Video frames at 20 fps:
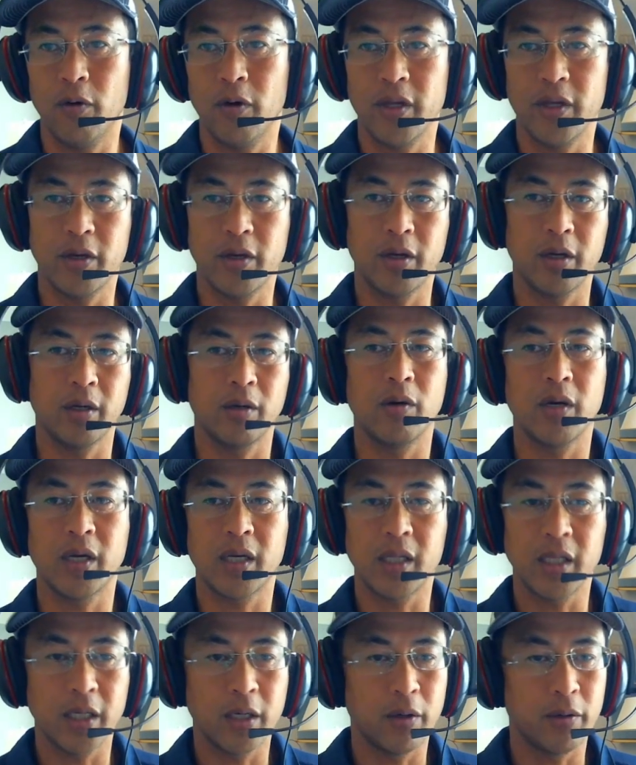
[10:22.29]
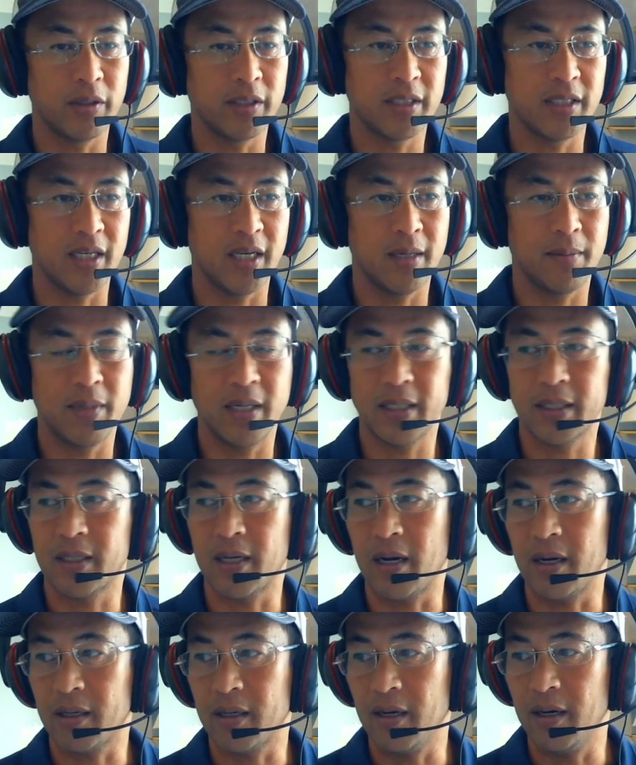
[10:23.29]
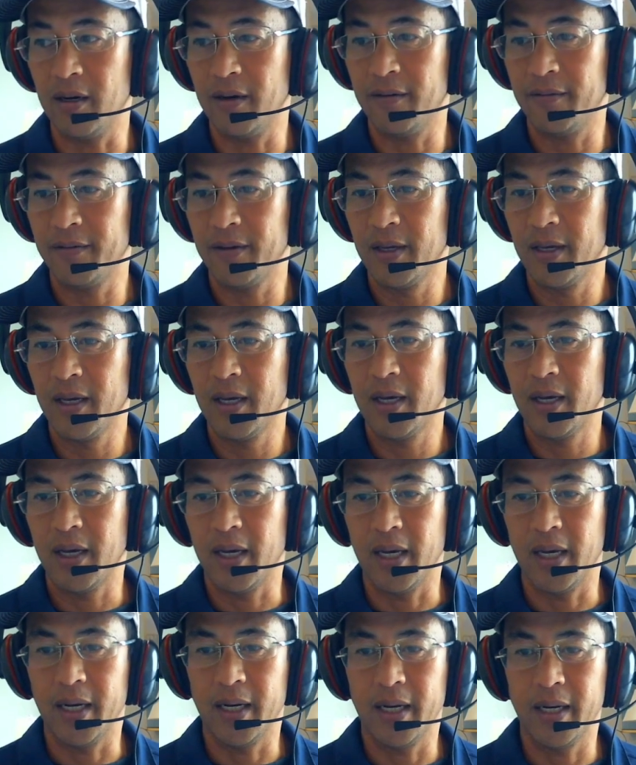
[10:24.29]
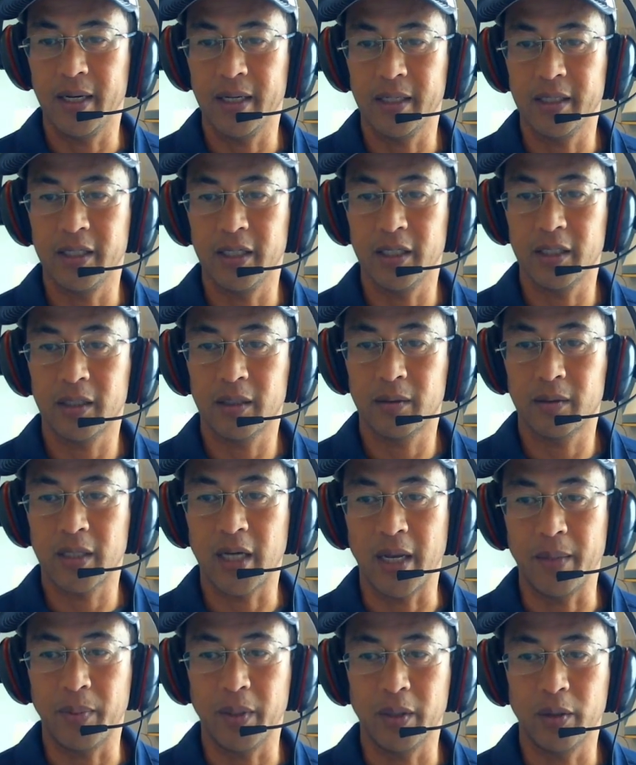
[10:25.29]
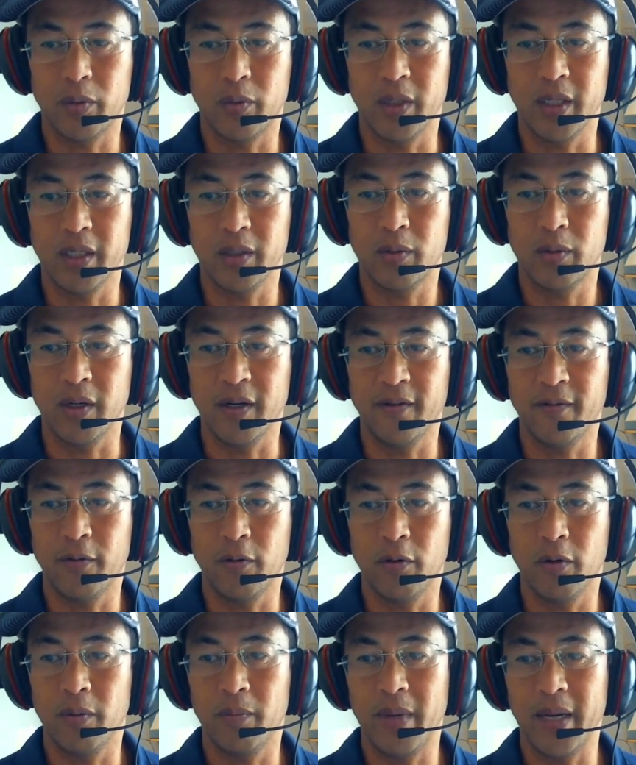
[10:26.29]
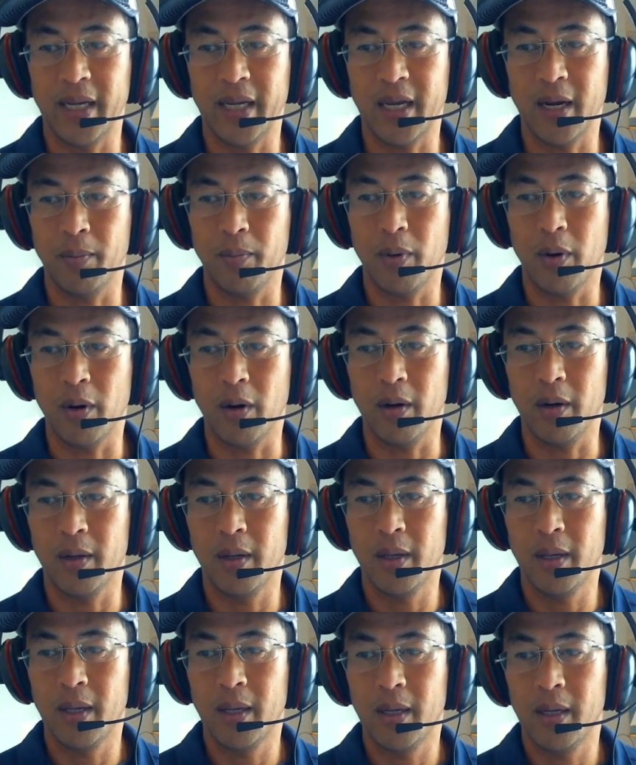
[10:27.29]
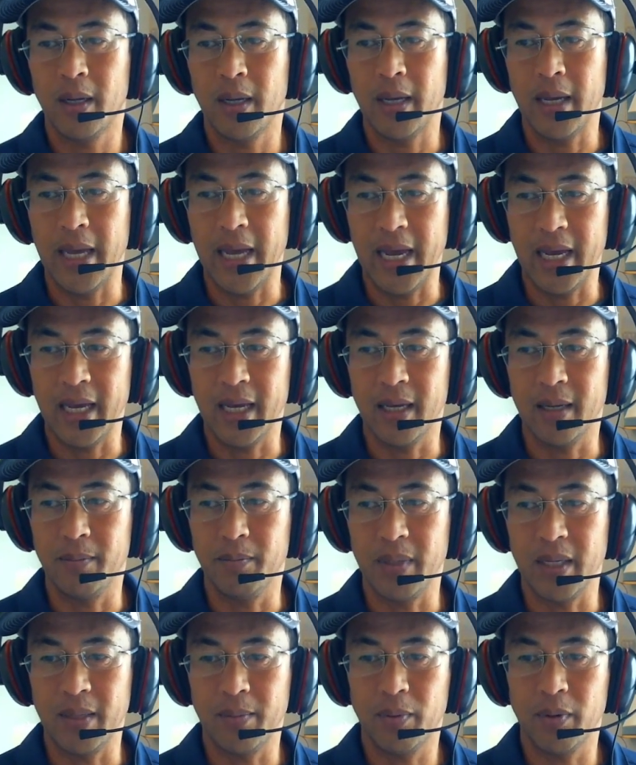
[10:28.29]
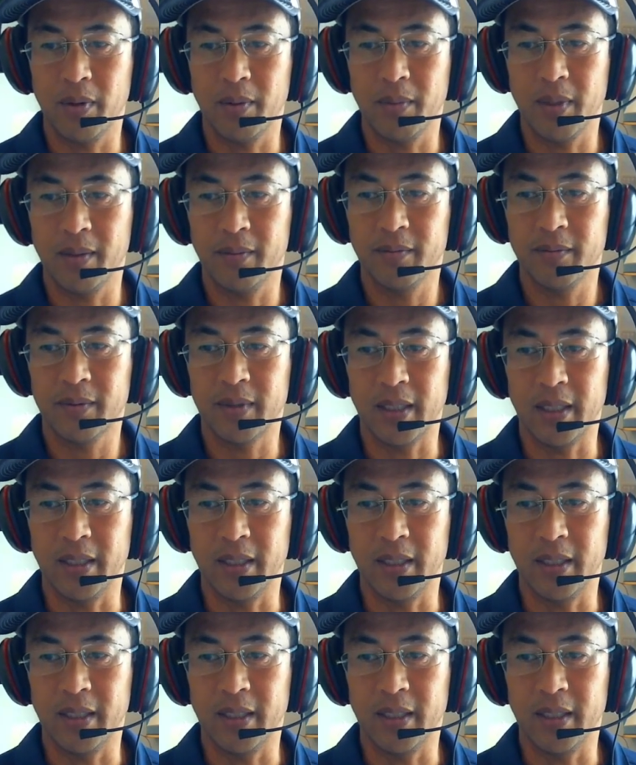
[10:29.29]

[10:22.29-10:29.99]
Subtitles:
you can quickly go to cms.gov and just type in 2024 Medicare Part A and B premiums and